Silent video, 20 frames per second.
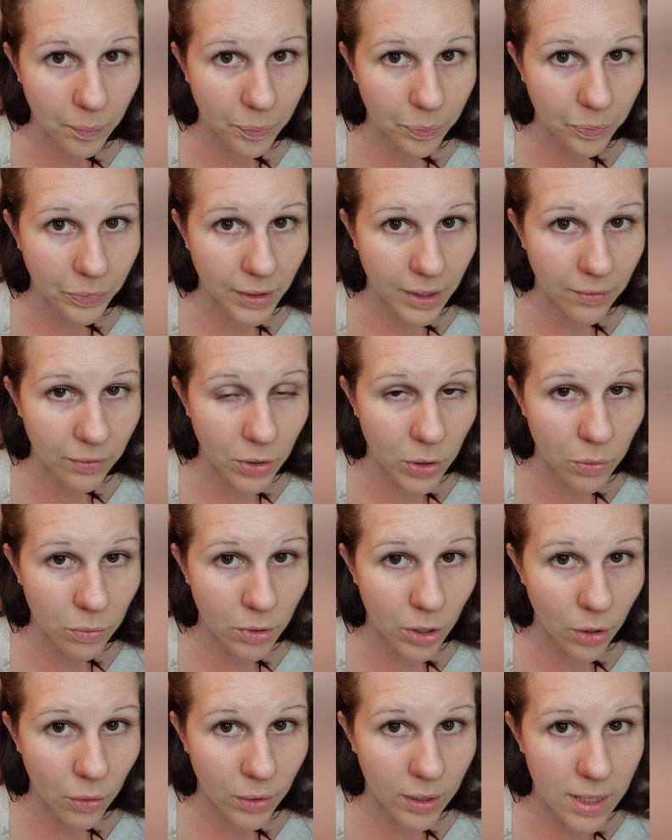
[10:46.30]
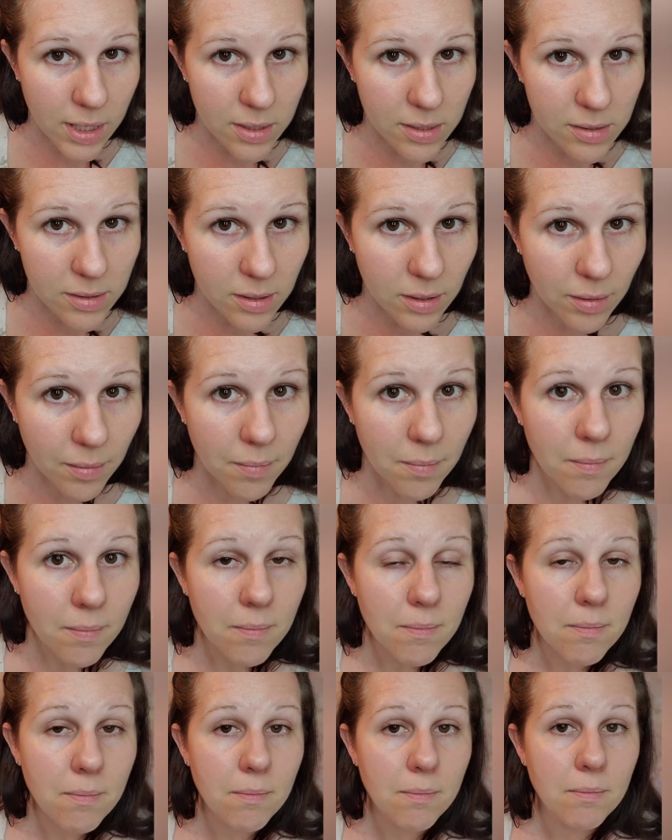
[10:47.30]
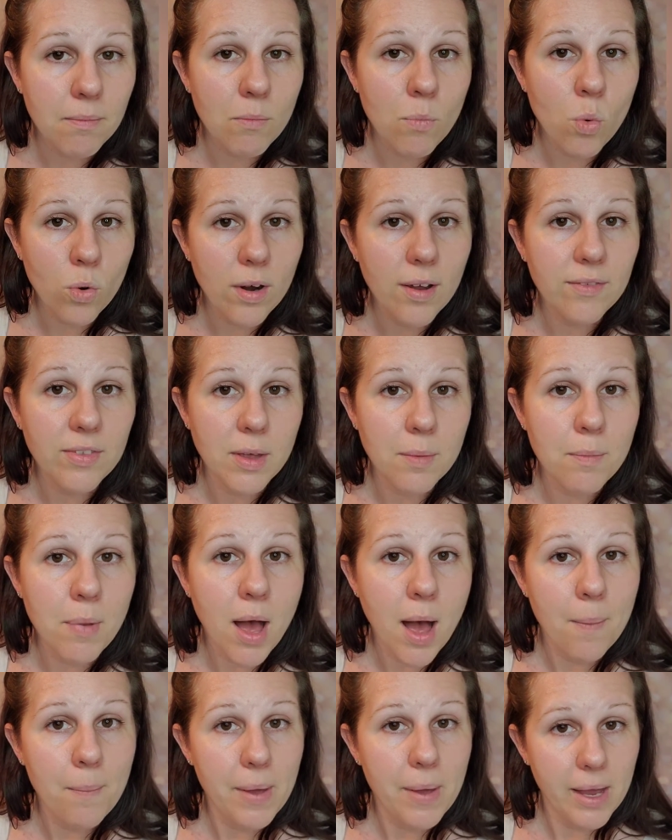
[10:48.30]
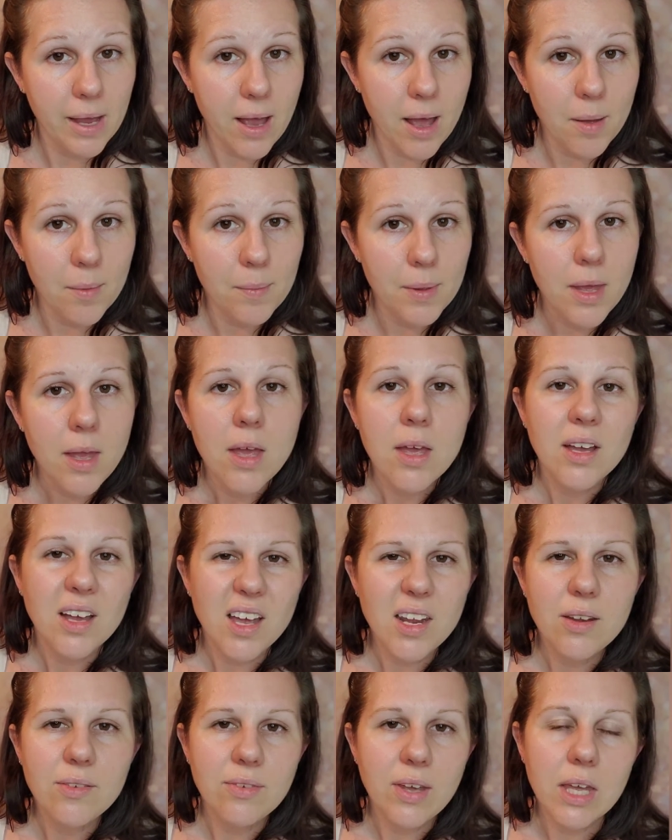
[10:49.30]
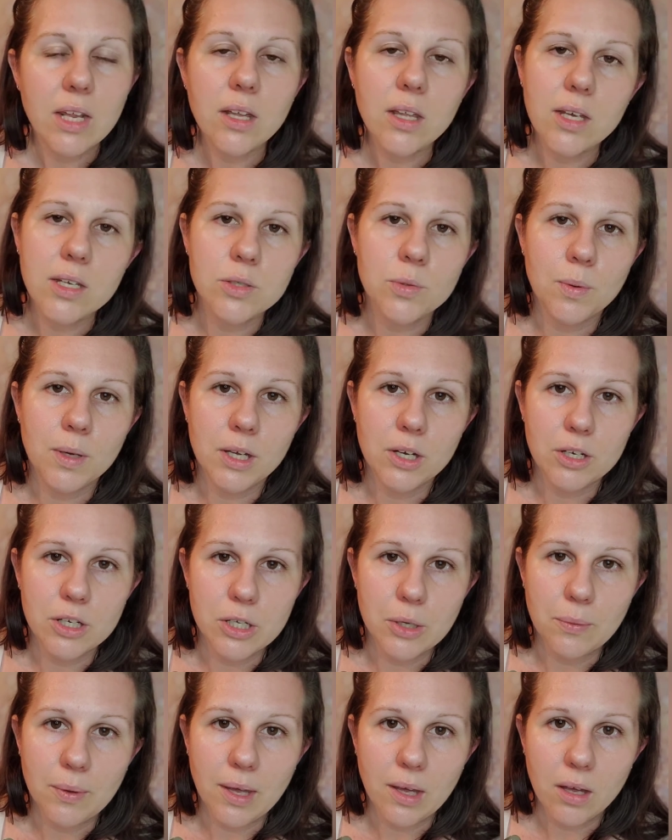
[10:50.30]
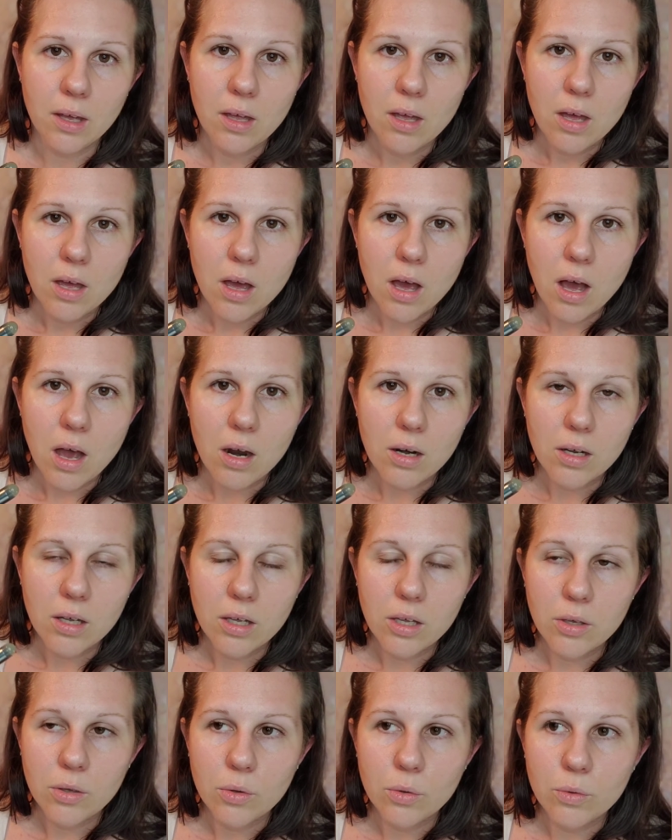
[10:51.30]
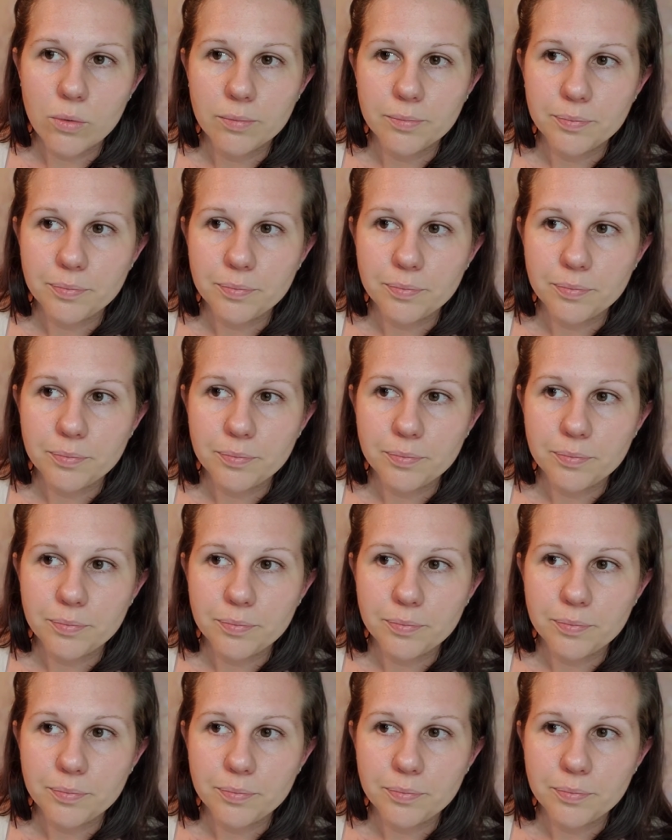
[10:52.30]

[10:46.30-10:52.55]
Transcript: if you notice more of them popping up, kind of analyze what you're doing. Are you